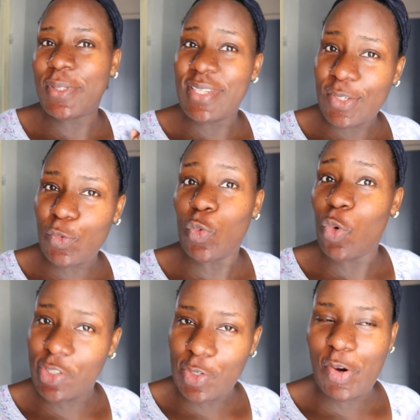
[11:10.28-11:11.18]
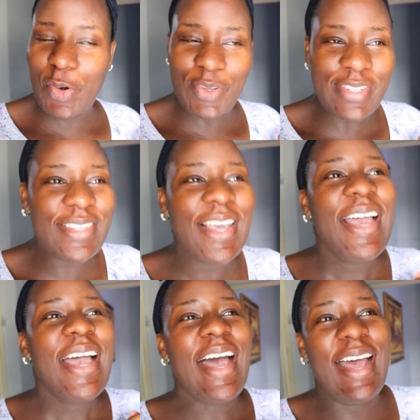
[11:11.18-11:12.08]
obsessed with washing clothes,
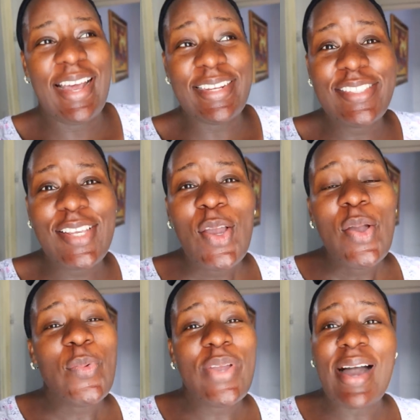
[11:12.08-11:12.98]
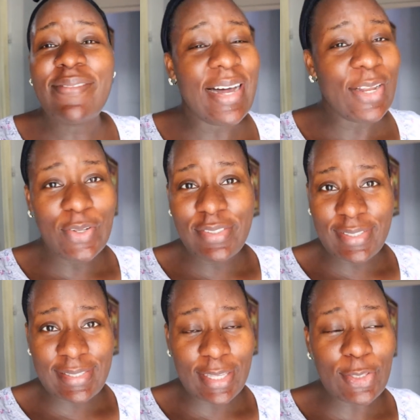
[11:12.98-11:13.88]
and we have our
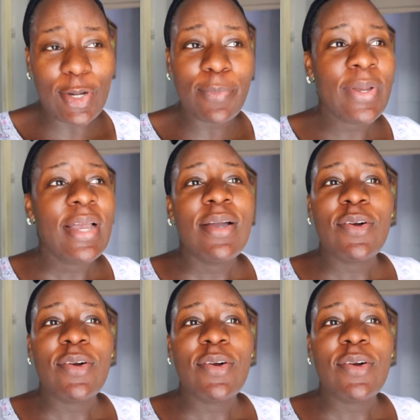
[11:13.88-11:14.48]
laundry set up.